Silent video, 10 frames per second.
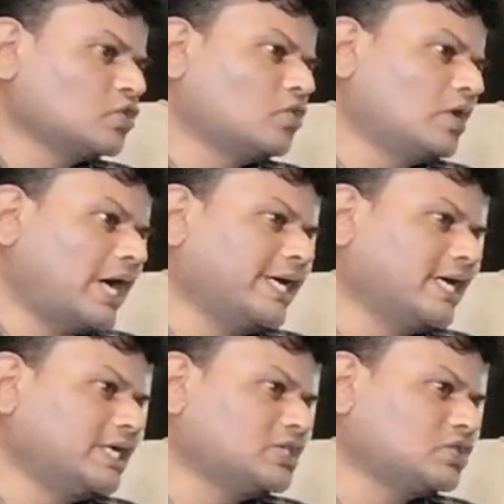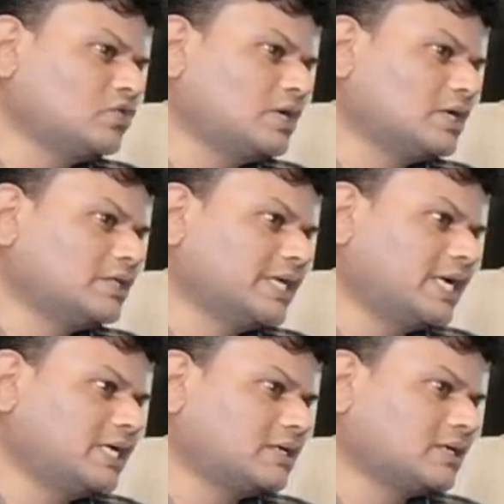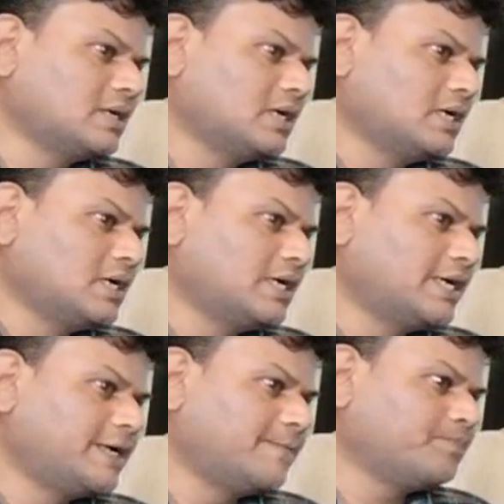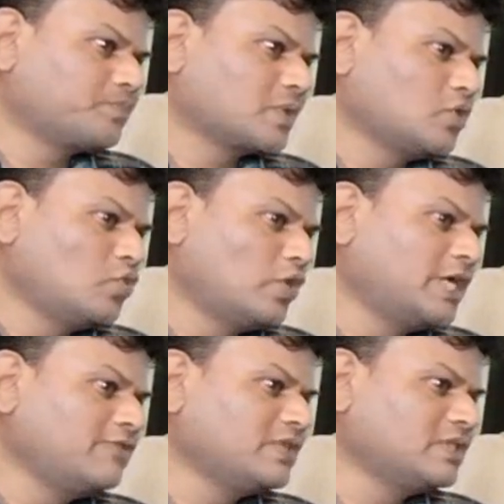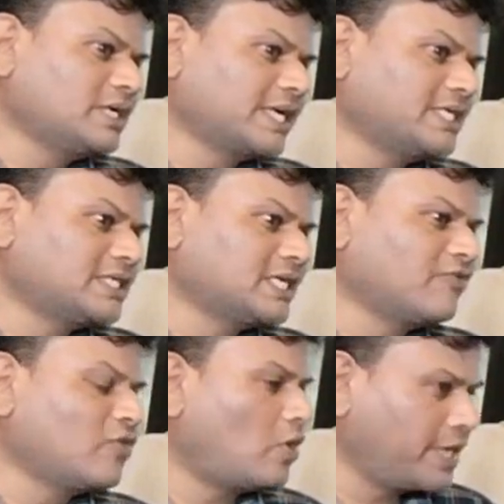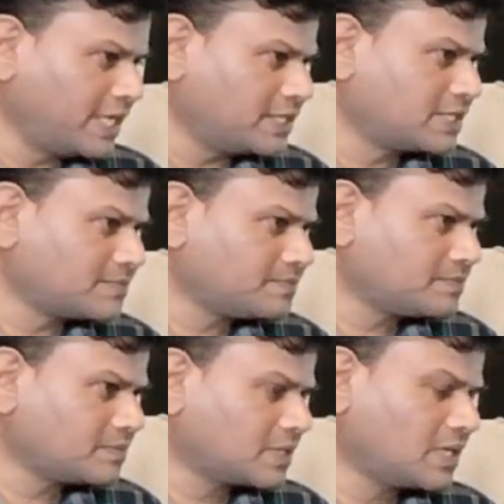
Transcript: So I understood that going with the right set of audience